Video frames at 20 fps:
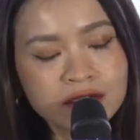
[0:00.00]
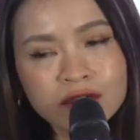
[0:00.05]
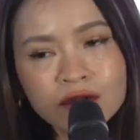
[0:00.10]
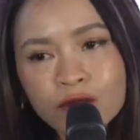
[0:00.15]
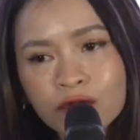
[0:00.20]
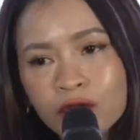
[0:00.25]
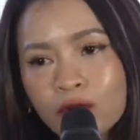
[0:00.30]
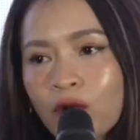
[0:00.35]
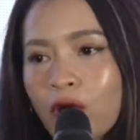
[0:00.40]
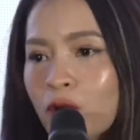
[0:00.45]

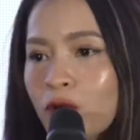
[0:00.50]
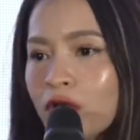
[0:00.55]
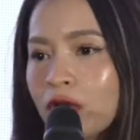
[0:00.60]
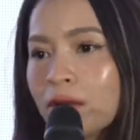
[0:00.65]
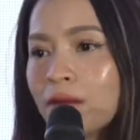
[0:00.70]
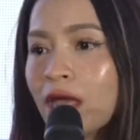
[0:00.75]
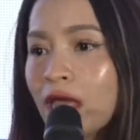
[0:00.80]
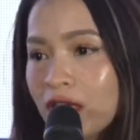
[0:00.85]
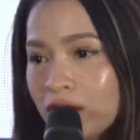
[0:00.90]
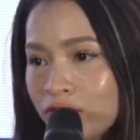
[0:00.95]
We
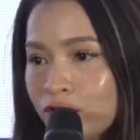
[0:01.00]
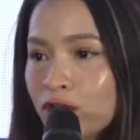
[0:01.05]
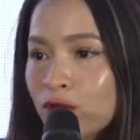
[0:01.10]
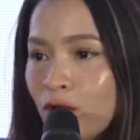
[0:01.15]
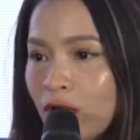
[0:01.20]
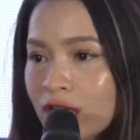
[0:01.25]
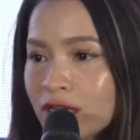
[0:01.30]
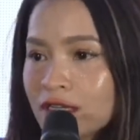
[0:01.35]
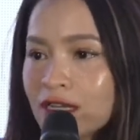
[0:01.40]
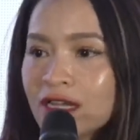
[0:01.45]
welcome
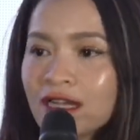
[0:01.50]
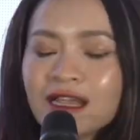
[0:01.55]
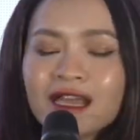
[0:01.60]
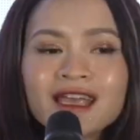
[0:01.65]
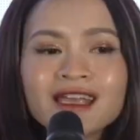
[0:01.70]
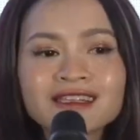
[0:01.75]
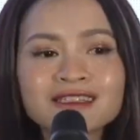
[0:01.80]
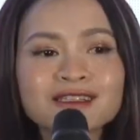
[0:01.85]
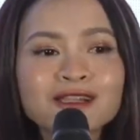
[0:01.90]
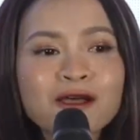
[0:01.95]
everyone
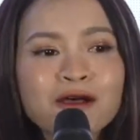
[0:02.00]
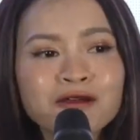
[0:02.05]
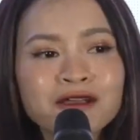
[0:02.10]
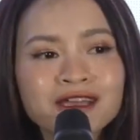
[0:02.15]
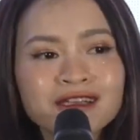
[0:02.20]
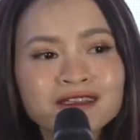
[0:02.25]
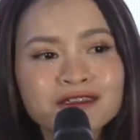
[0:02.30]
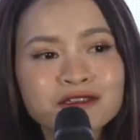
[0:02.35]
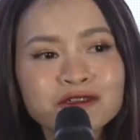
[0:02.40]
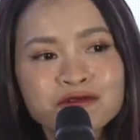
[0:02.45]
as long
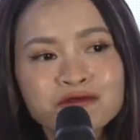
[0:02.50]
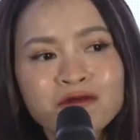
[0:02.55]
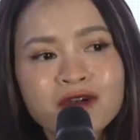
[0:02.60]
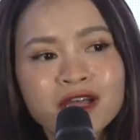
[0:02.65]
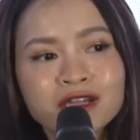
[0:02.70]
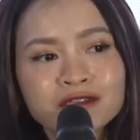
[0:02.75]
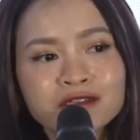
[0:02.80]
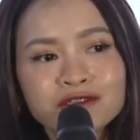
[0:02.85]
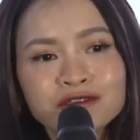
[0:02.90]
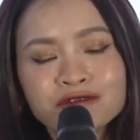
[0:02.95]
as you
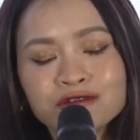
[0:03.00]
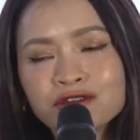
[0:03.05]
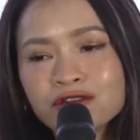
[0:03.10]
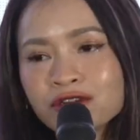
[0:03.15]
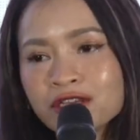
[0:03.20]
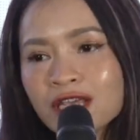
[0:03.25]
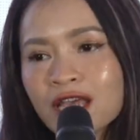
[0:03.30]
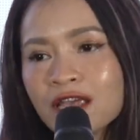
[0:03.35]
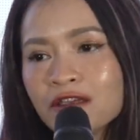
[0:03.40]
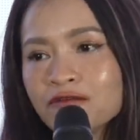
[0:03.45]
want to
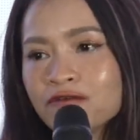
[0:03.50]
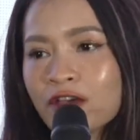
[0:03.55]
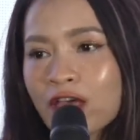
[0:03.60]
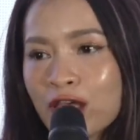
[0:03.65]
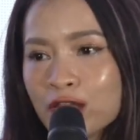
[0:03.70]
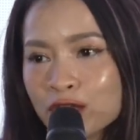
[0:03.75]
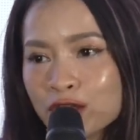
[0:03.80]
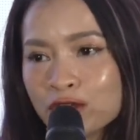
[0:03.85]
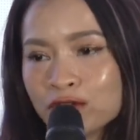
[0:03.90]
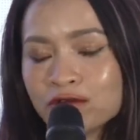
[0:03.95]
create
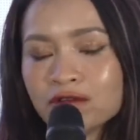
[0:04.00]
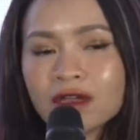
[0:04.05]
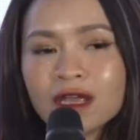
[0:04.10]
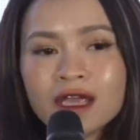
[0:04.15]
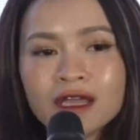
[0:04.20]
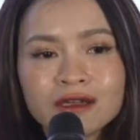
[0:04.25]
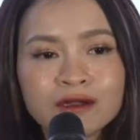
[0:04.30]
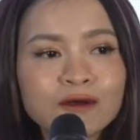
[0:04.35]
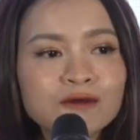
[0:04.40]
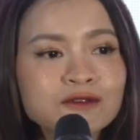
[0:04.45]
value
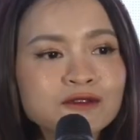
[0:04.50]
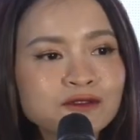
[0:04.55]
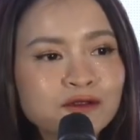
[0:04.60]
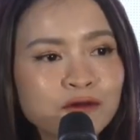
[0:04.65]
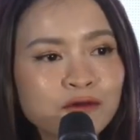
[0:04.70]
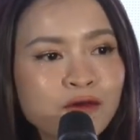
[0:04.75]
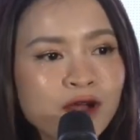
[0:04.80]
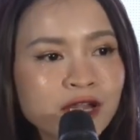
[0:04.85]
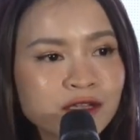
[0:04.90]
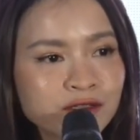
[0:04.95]
and also
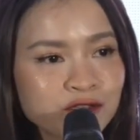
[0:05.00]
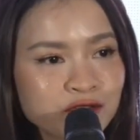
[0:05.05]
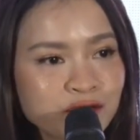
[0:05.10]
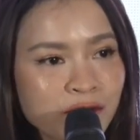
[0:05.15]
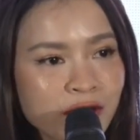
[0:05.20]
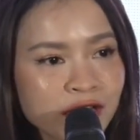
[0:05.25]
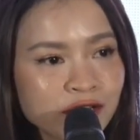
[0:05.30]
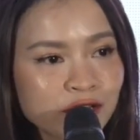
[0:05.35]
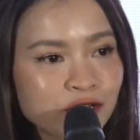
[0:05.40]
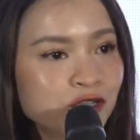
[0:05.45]
wants to
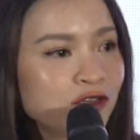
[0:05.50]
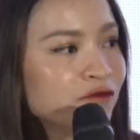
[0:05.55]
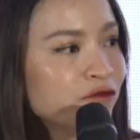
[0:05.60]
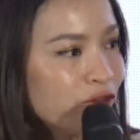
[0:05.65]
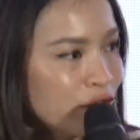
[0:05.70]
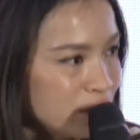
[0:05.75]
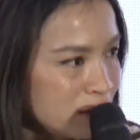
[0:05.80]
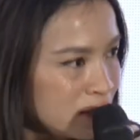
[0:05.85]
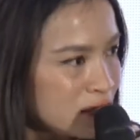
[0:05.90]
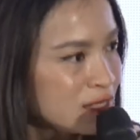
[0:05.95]
make a
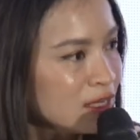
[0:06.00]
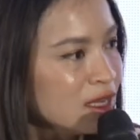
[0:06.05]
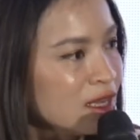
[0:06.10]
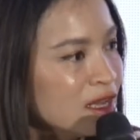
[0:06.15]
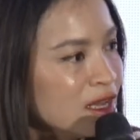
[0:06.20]
difference.